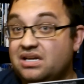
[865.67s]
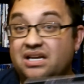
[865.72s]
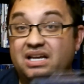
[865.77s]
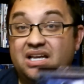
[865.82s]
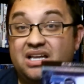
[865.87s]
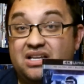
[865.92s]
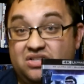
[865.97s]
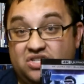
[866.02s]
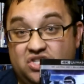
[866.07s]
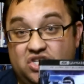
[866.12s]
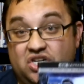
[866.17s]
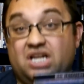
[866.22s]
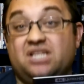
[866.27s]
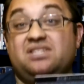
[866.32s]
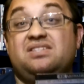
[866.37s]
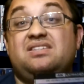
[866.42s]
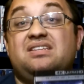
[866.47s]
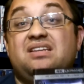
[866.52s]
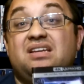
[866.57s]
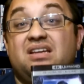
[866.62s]
It
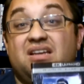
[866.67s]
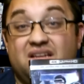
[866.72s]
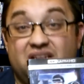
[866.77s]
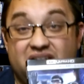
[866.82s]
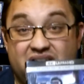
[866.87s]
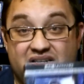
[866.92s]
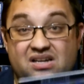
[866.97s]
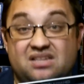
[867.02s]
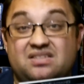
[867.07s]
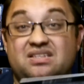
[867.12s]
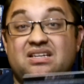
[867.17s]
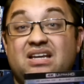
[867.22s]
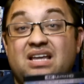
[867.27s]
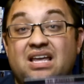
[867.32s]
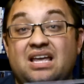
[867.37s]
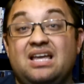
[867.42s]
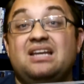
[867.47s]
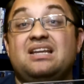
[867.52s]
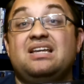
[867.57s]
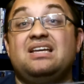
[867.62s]
just doesn't
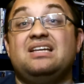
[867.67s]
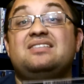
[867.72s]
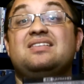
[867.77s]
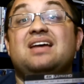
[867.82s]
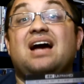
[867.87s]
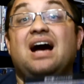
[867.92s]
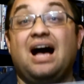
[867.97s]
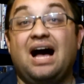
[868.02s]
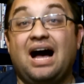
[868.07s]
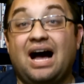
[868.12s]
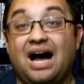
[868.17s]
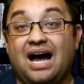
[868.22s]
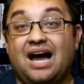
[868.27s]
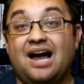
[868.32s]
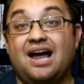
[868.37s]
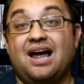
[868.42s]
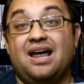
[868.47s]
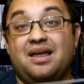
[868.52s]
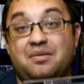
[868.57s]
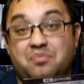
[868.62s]
hit its
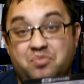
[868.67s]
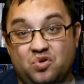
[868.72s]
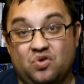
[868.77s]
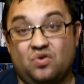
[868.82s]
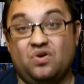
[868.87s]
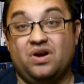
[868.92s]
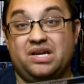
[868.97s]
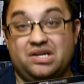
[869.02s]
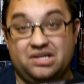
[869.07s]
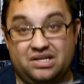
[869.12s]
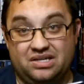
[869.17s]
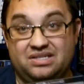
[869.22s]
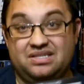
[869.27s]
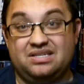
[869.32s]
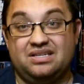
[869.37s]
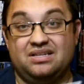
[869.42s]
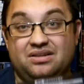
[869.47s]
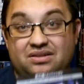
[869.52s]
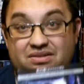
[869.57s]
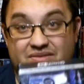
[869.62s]
high point
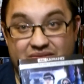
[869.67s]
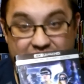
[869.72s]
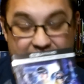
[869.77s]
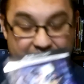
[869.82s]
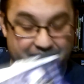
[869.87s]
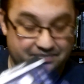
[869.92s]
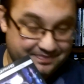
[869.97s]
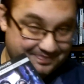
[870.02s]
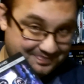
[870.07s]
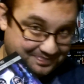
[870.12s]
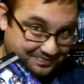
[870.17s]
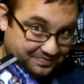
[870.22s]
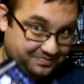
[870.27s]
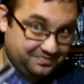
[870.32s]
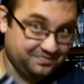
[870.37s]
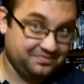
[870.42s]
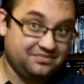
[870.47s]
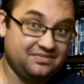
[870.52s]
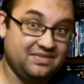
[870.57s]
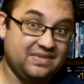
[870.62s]
until
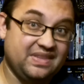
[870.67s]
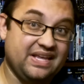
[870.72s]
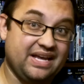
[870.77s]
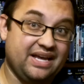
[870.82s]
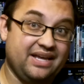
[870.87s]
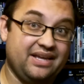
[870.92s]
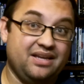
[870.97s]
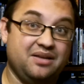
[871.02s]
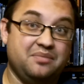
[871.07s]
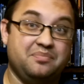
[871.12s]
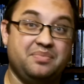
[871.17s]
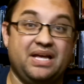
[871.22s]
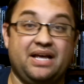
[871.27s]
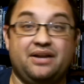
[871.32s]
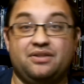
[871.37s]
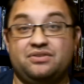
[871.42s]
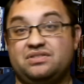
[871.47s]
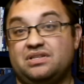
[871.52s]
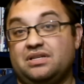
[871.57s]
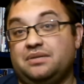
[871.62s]
that end
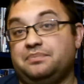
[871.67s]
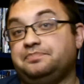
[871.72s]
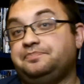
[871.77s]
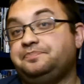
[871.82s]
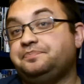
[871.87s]
battle scene.